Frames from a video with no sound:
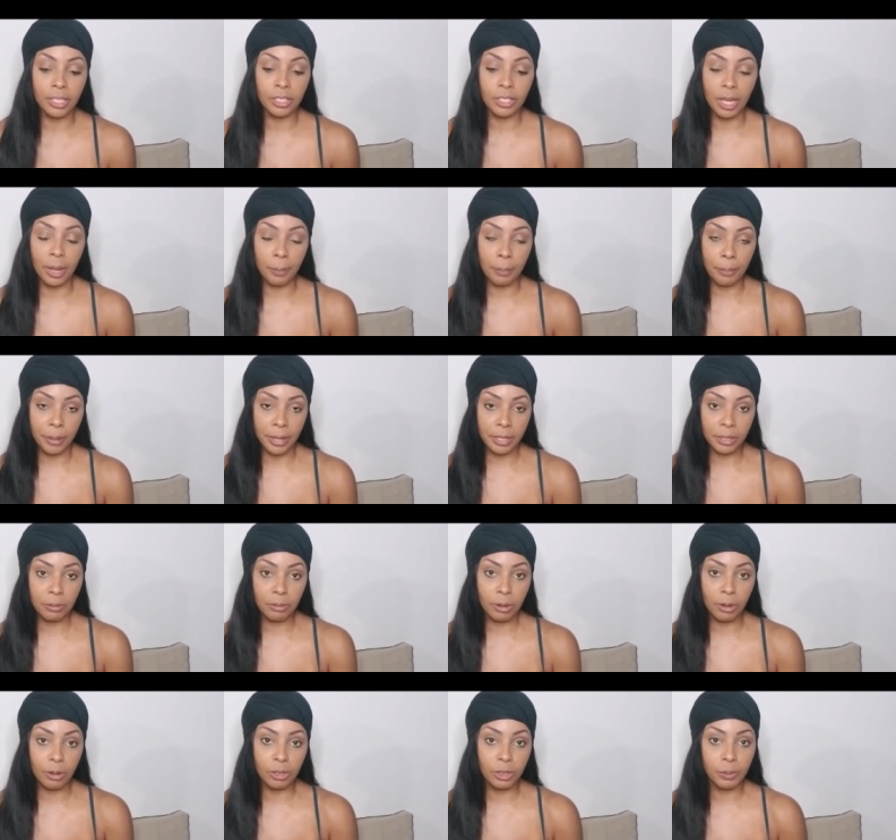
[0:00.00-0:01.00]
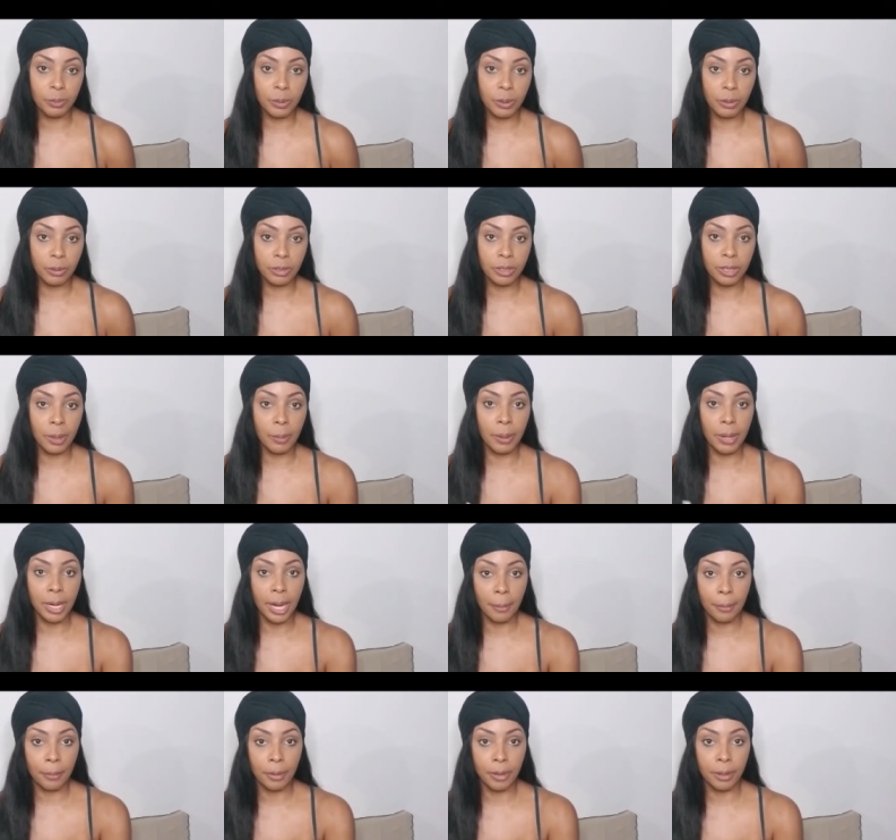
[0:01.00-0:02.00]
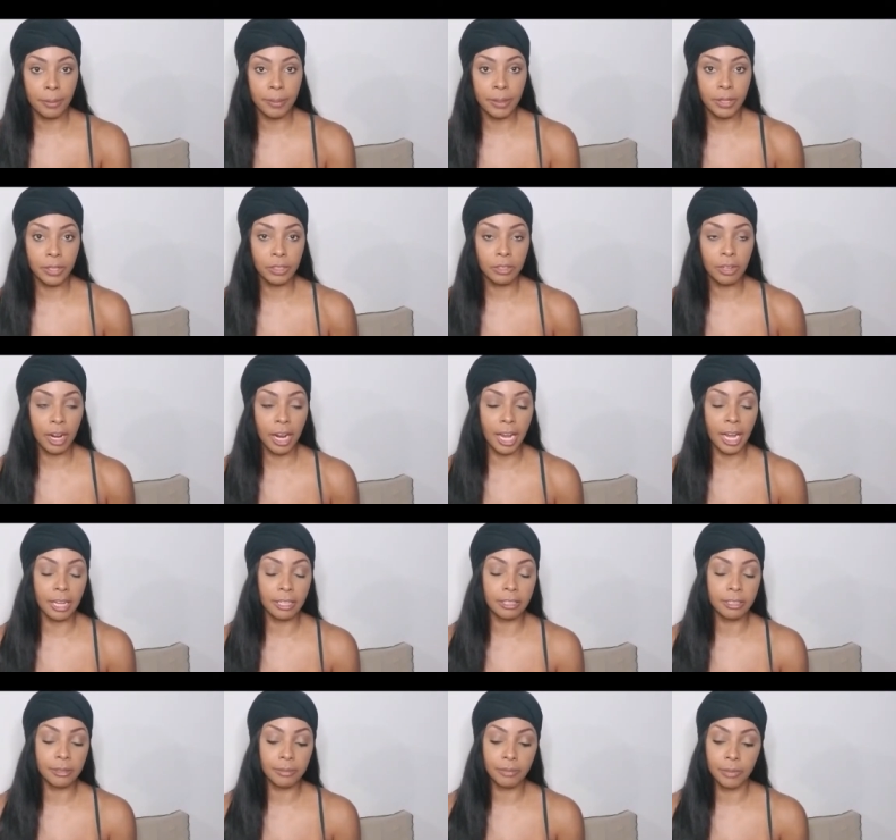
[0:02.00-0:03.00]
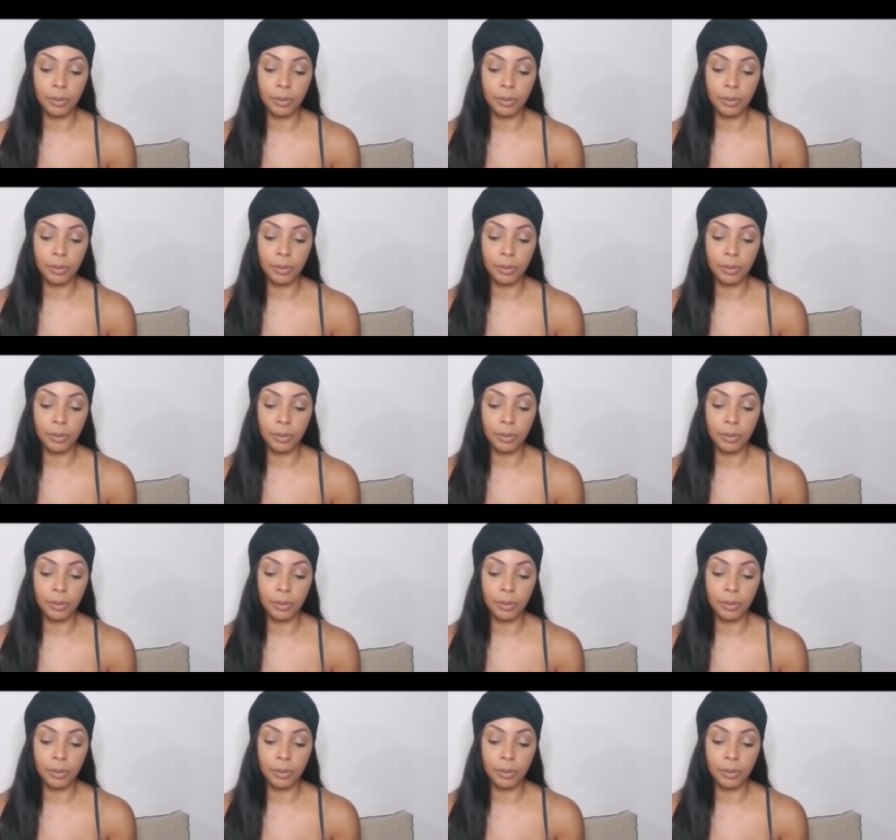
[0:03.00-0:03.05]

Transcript: So I picked the rose petals up and I put them in the trash.